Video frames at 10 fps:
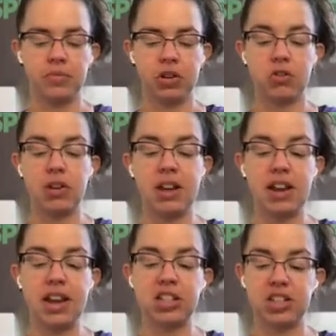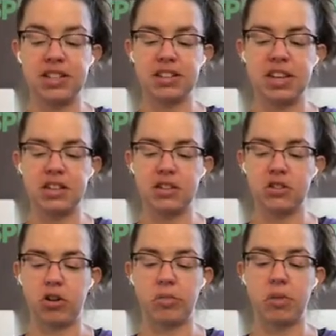coconut actually scented
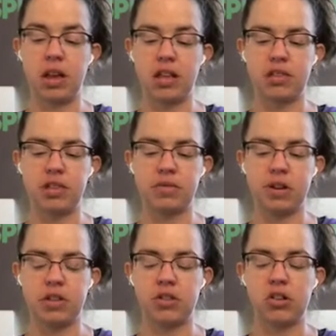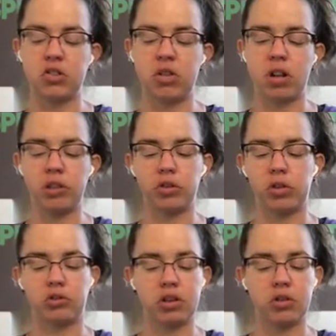soap, and this one is also olive
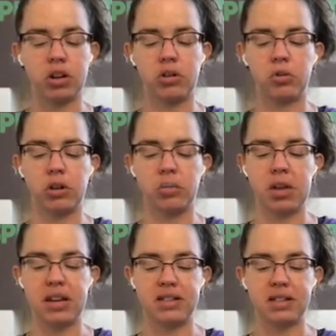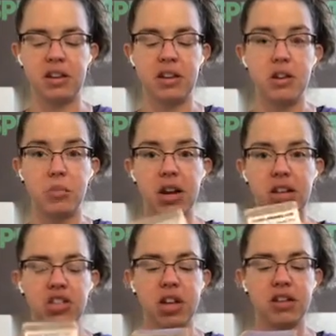oil, coconut oil based, but
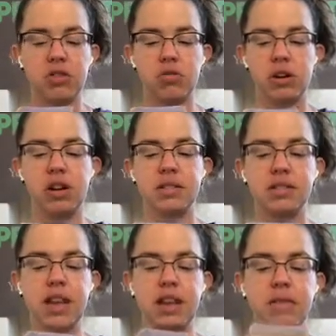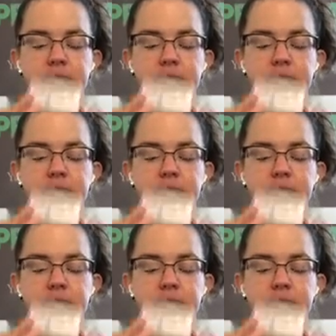actually has coconut scent.